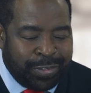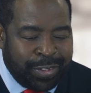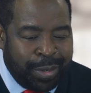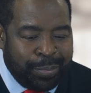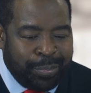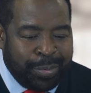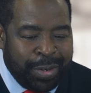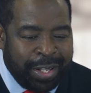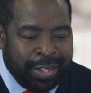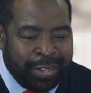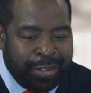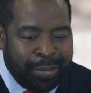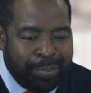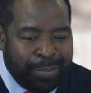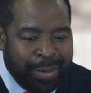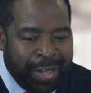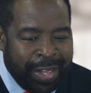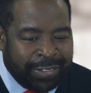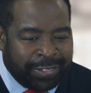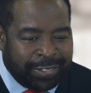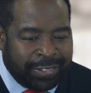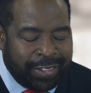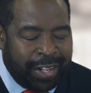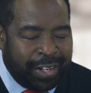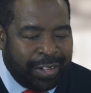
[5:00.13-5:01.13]
they bring the
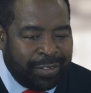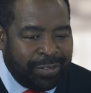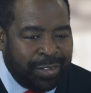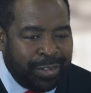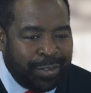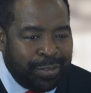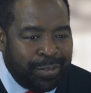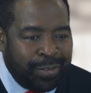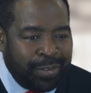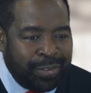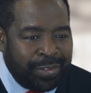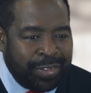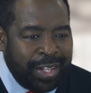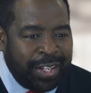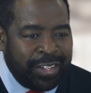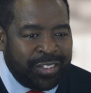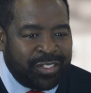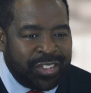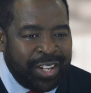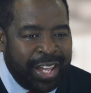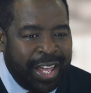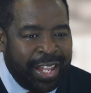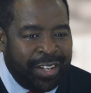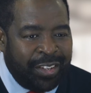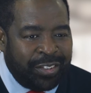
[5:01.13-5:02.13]
best out of you. They
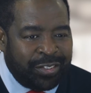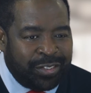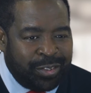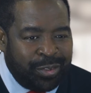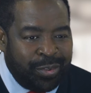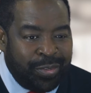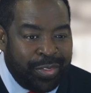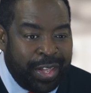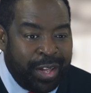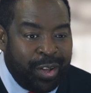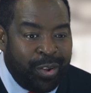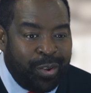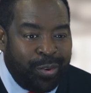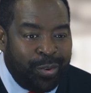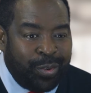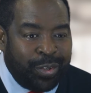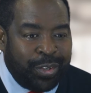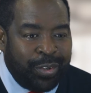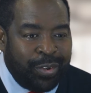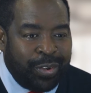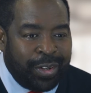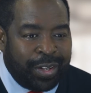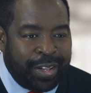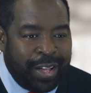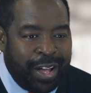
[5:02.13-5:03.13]
challenge you. They
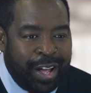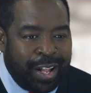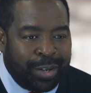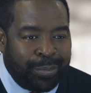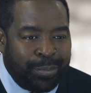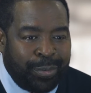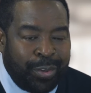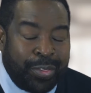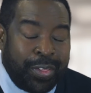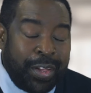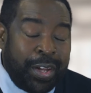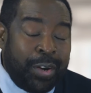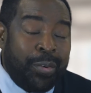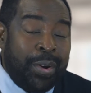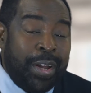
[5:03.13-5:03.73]
hold you accountable. They